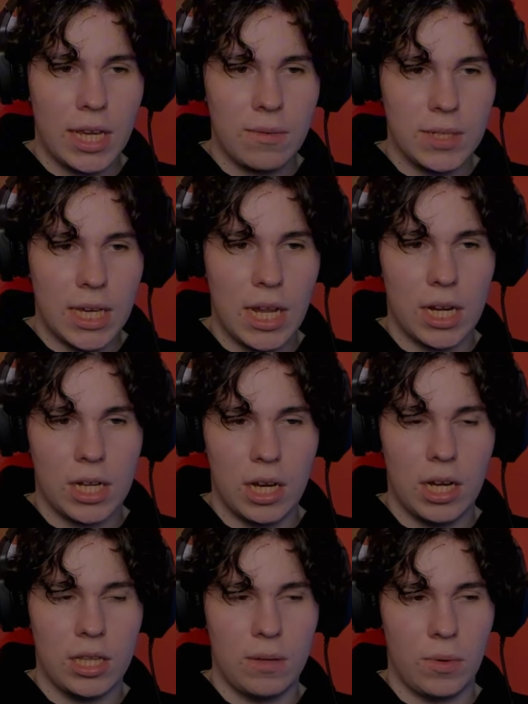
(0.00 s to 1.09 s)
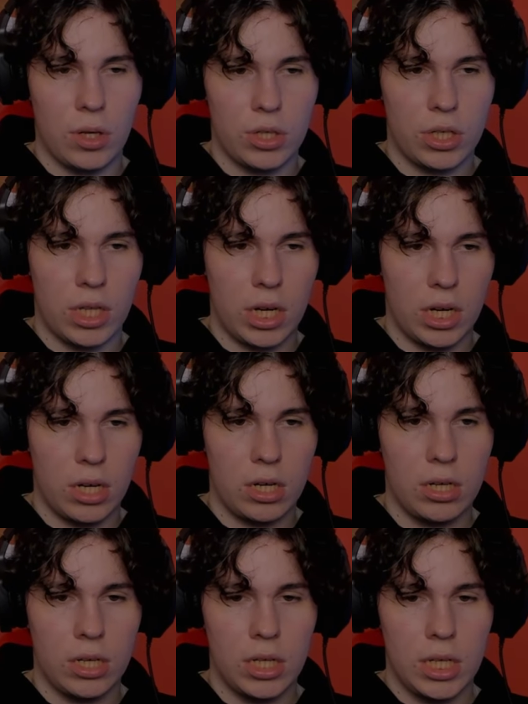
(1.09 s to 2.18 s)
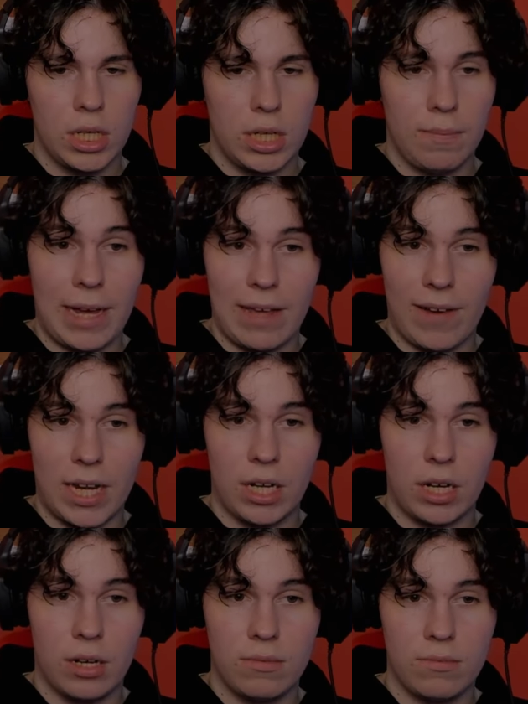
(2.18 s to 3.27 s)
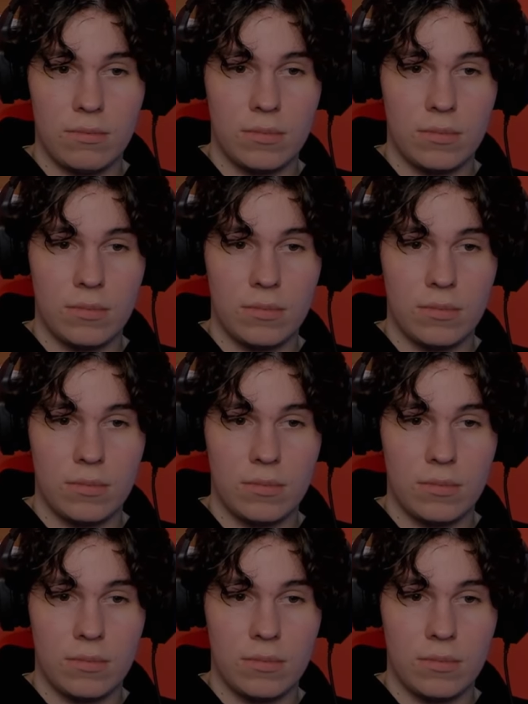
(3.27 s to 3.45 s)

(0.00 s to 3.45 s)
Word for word: like it was kind of cut in the water there by Vander.